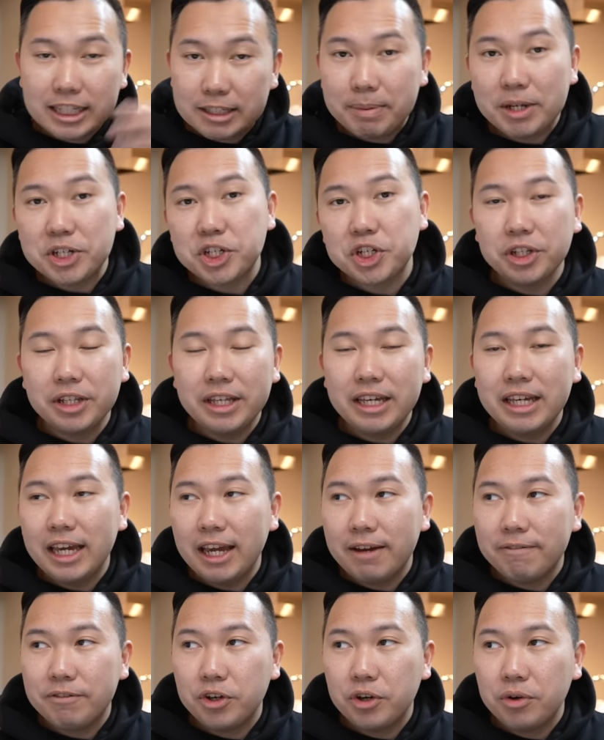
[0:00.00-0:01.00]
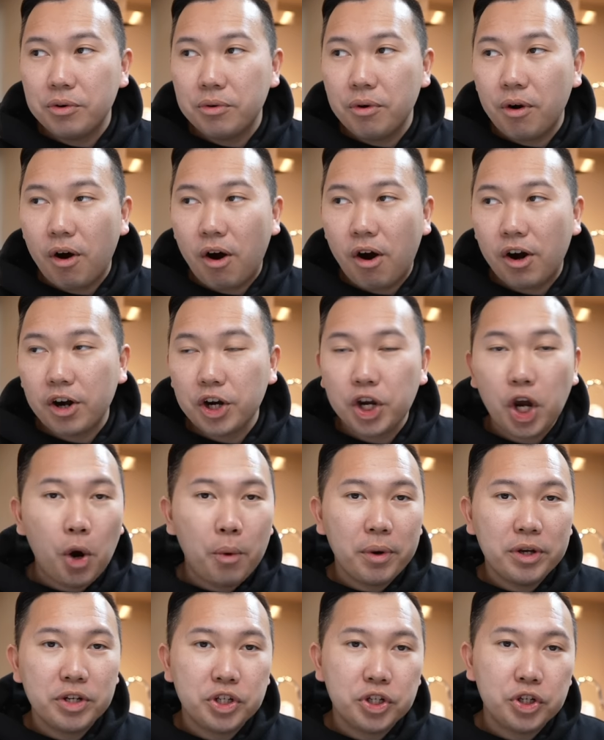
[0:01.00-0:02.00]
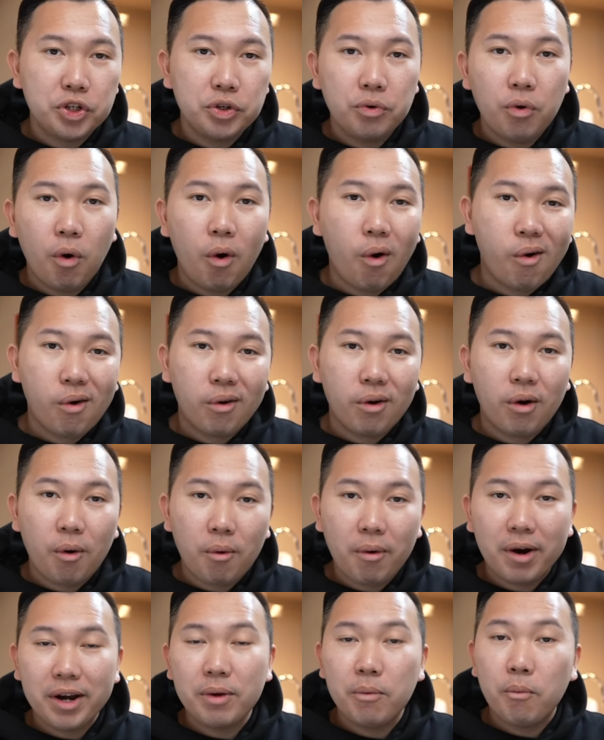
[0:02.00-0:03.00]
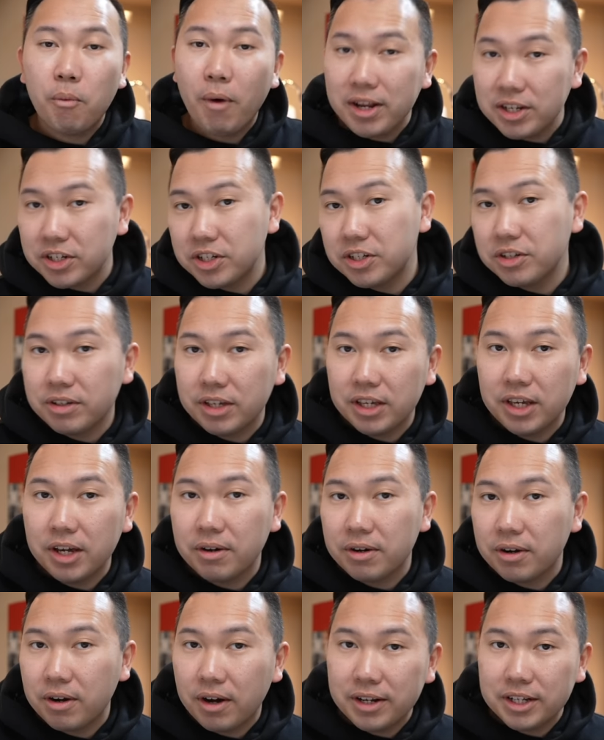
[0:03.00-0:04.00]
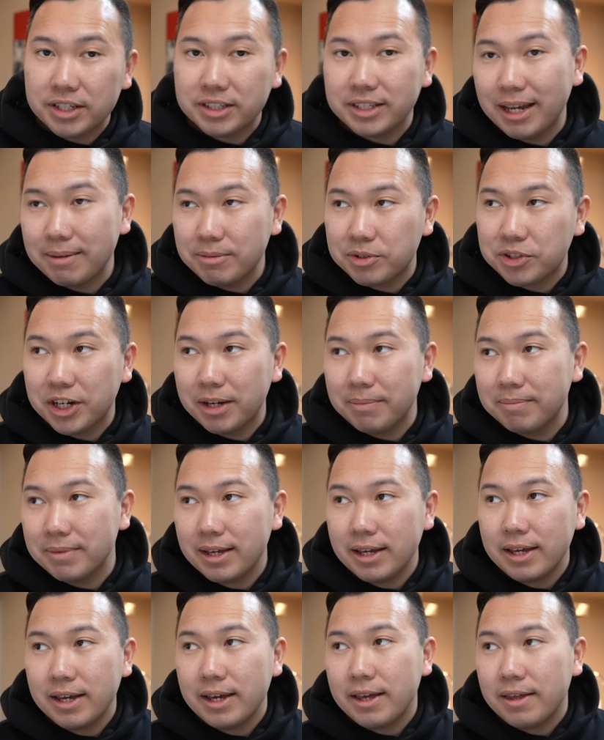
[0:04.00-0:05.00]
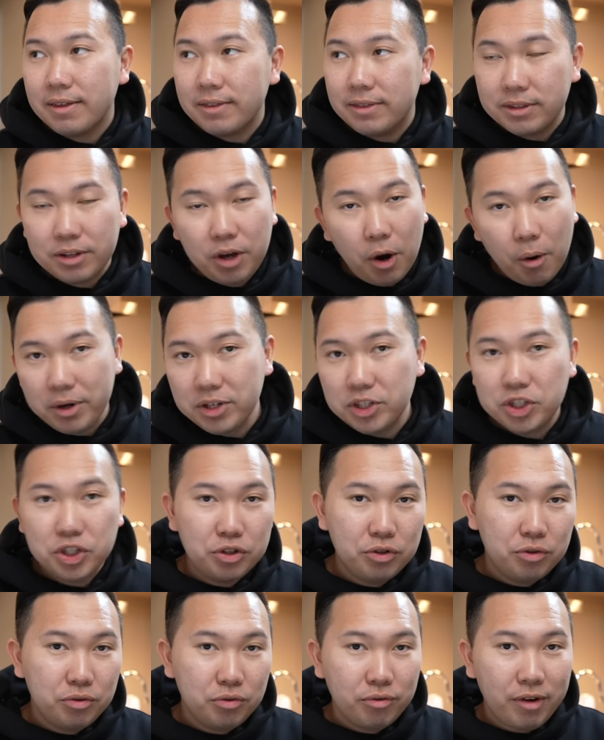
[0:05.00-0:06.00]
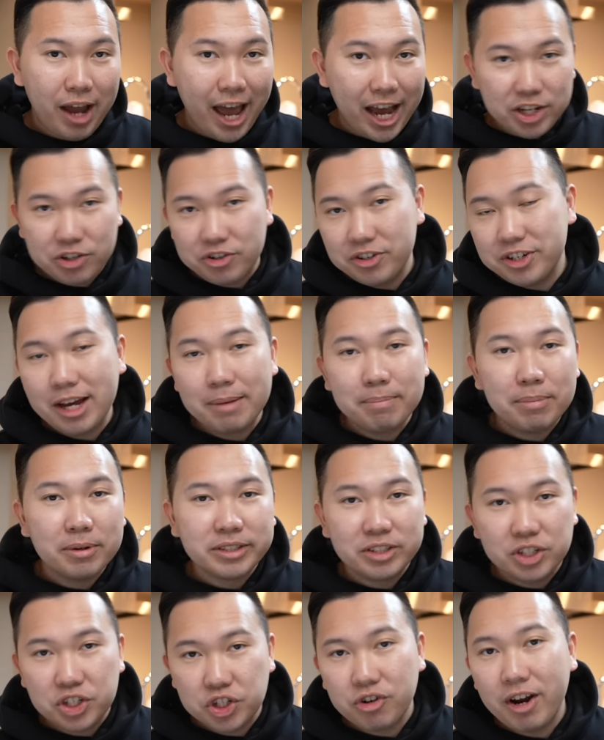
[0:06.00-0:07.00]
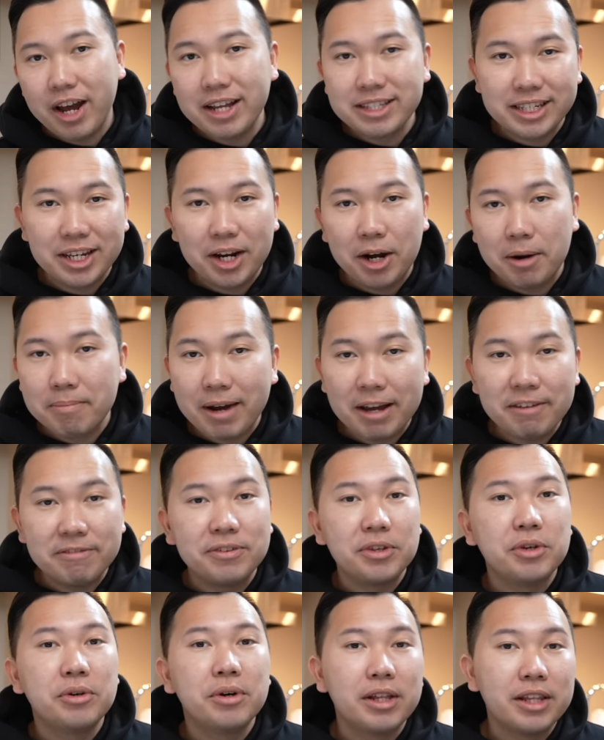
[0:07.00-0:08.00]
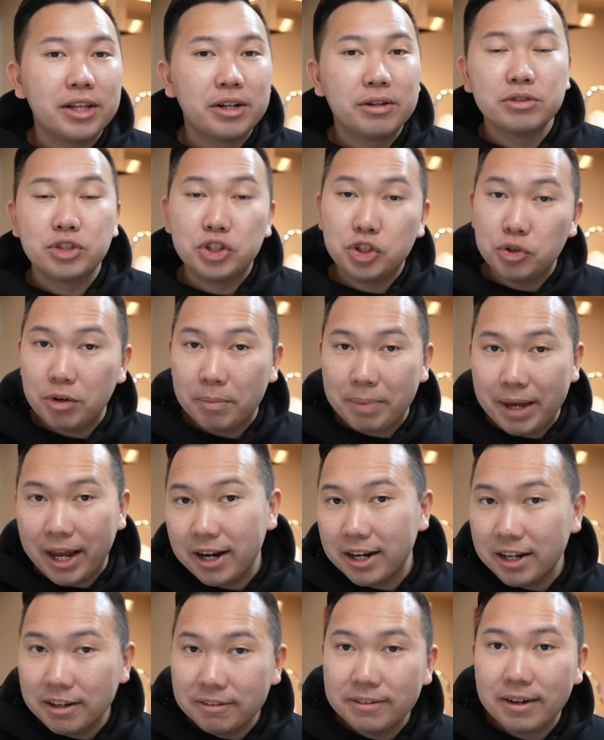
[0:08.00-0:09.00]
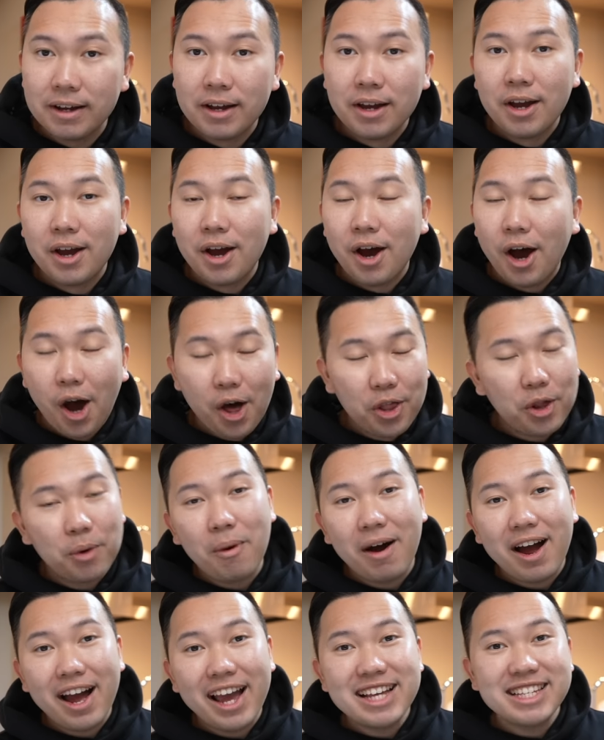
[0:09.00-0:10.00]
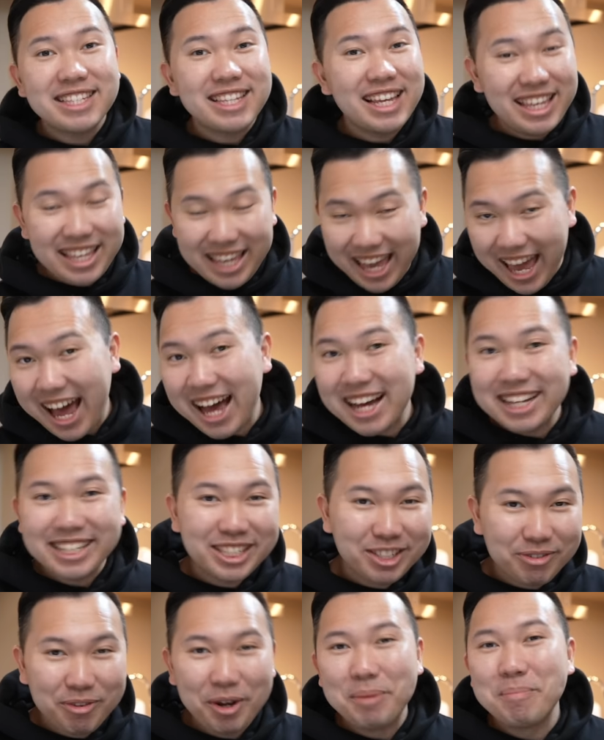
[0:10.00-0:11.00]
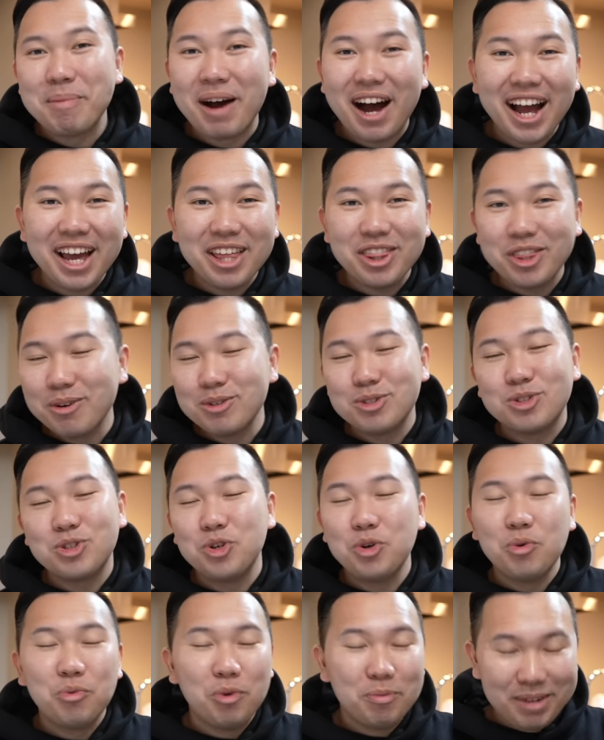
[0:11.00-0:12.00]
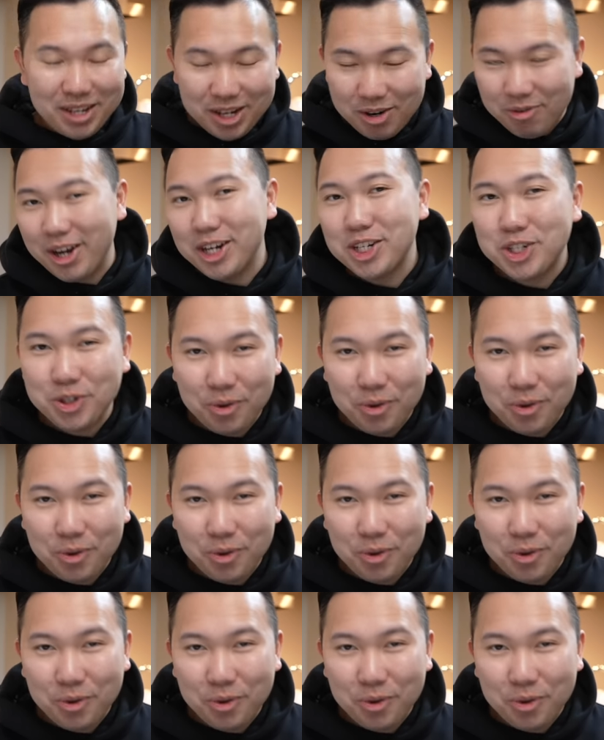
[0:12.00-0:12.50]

especially if you are going to or already went to Kyoto on the same trip. Going to extra temples and shrines here might feel a little too repetitive. Otherwise, yeah, swing by. Those two would be great